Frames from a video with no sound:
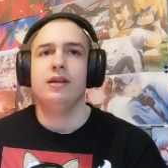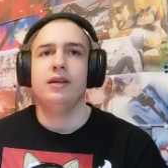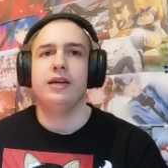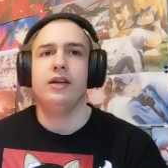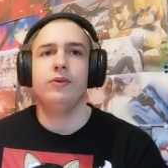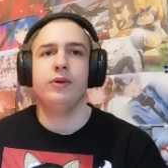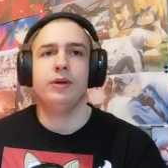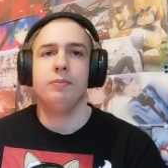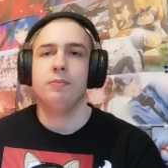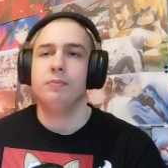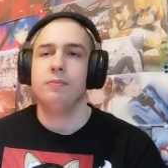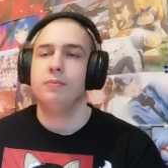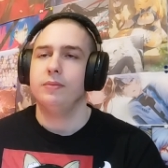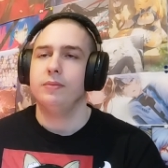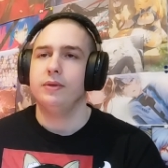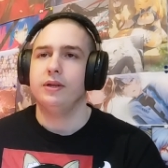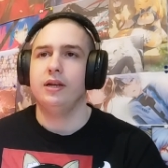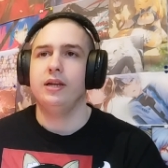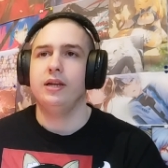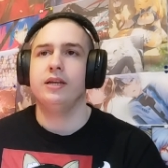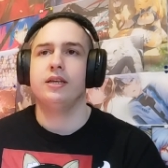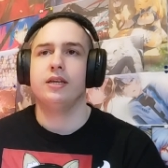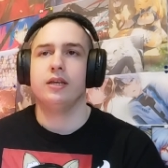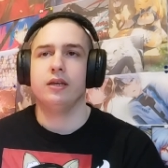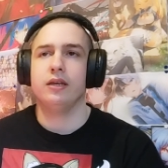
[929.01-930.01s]
Anyway,
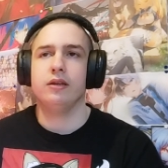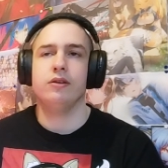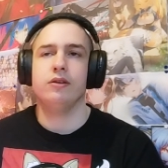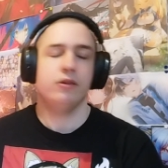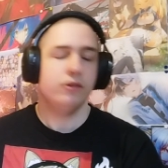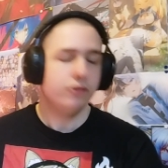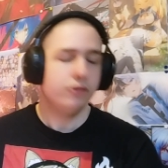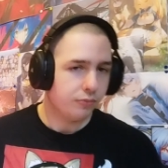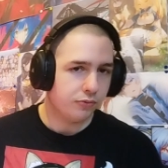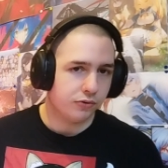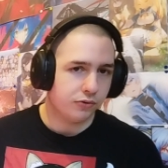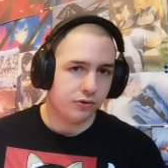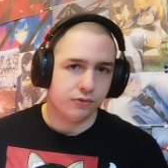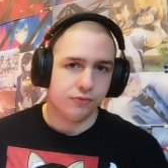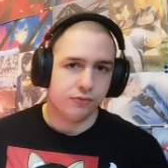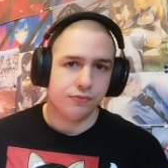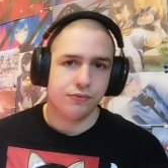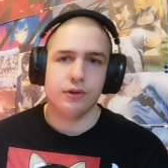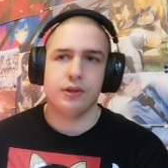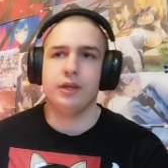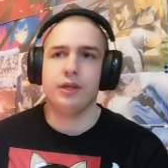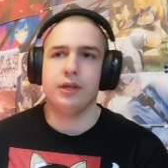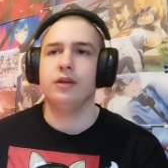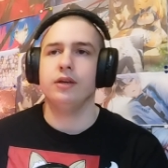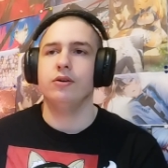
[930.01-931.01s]
link in the description
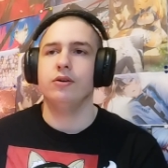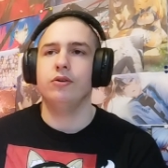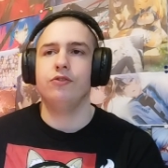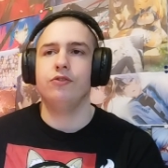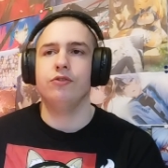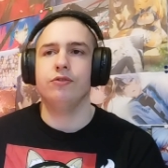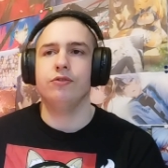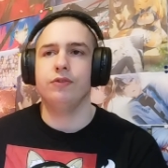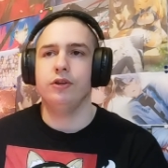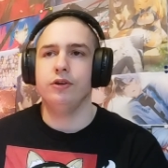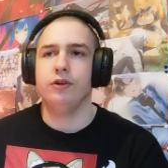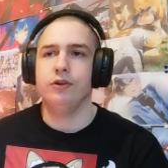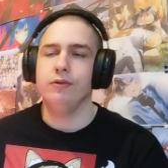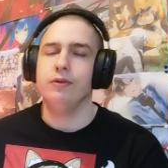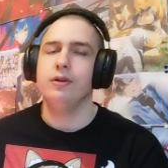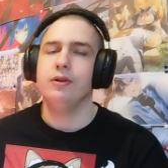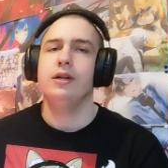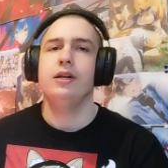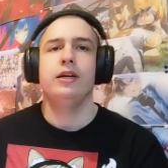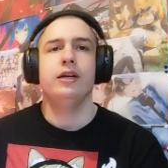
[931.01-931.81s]
for the original video,